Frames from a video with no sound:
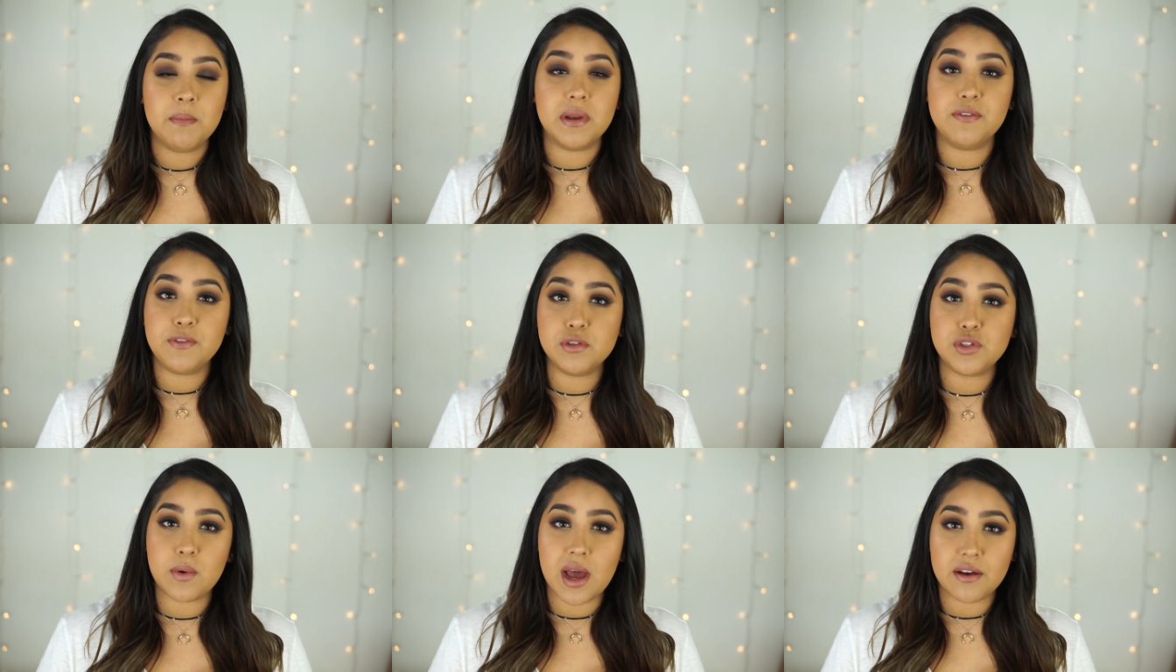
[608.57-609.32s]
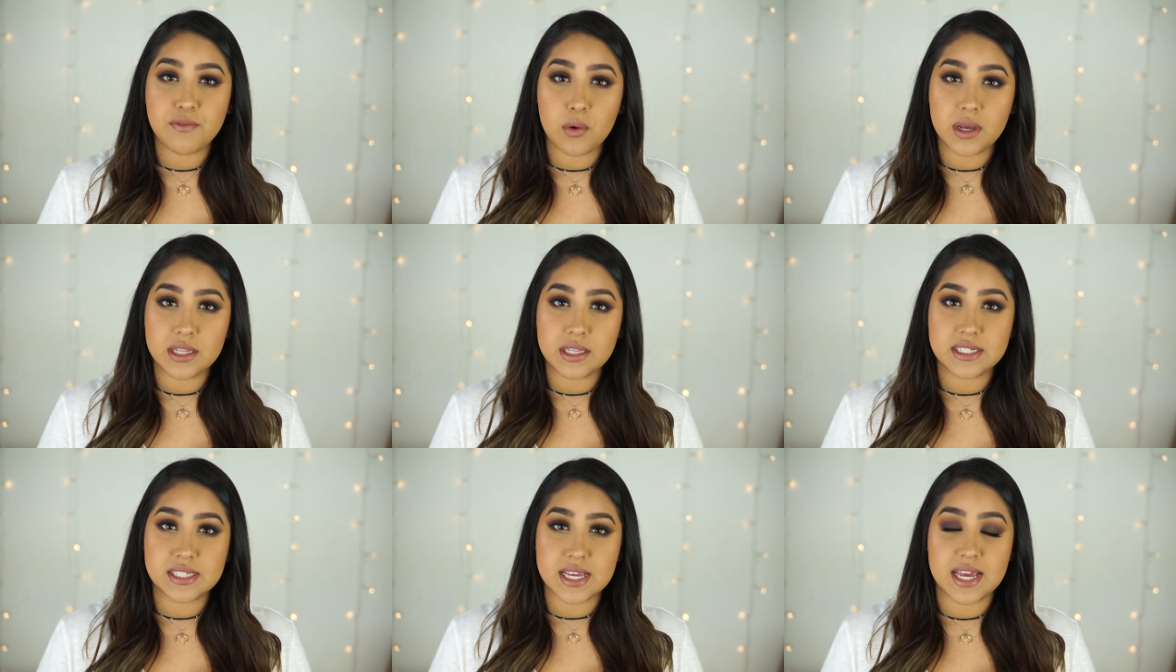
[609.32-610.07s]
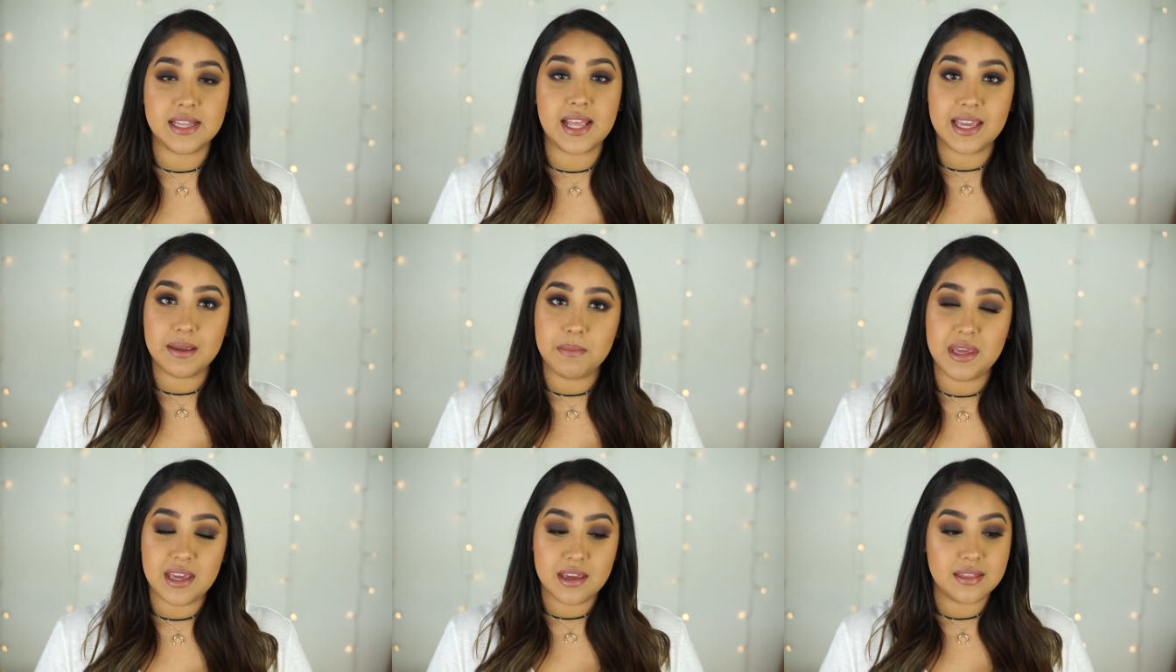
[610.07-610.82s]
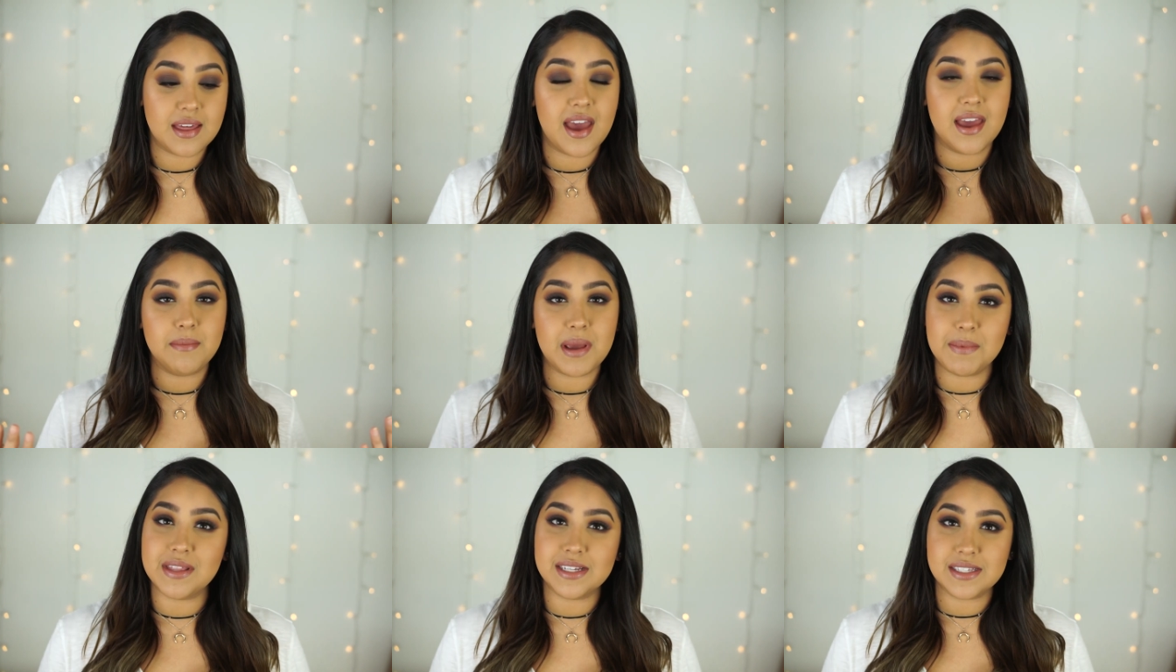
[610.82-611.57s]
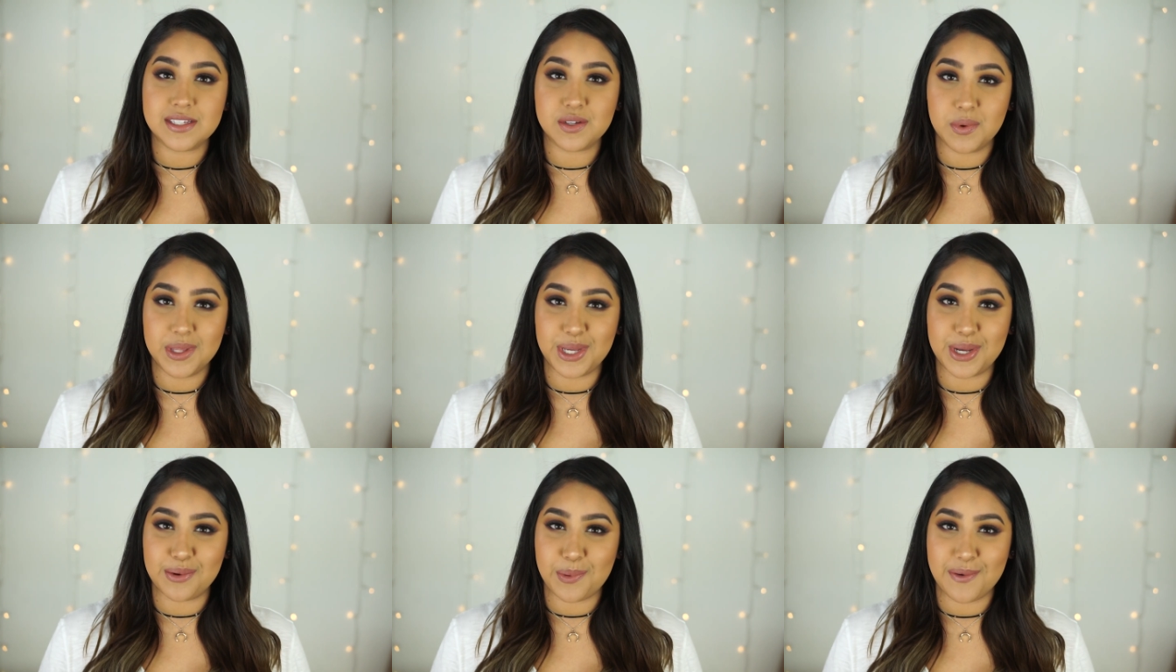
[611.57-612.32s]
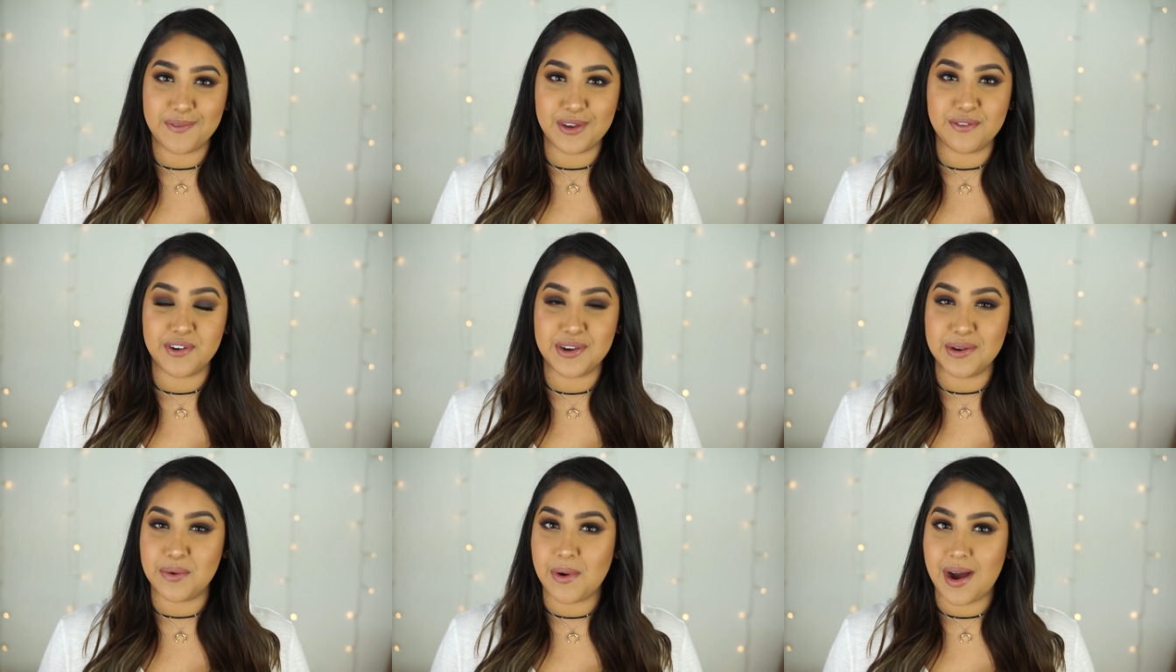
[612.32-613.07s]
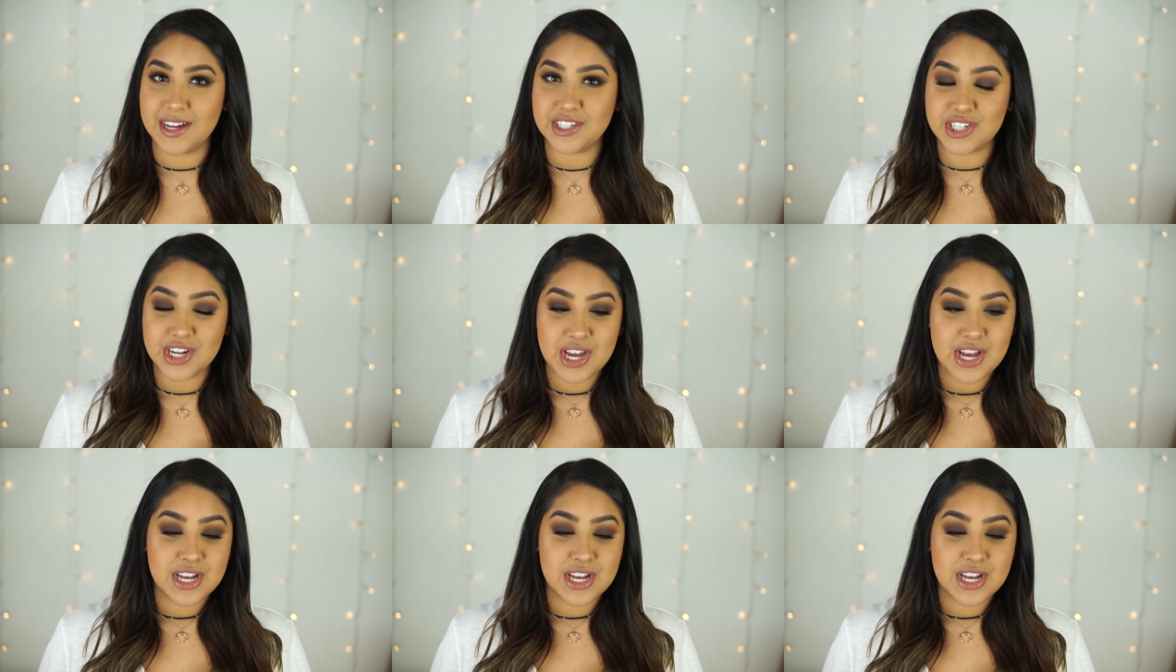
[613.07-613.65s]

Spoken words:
But if you do have oily skin like me, then maybe this is a really good review for you to watch.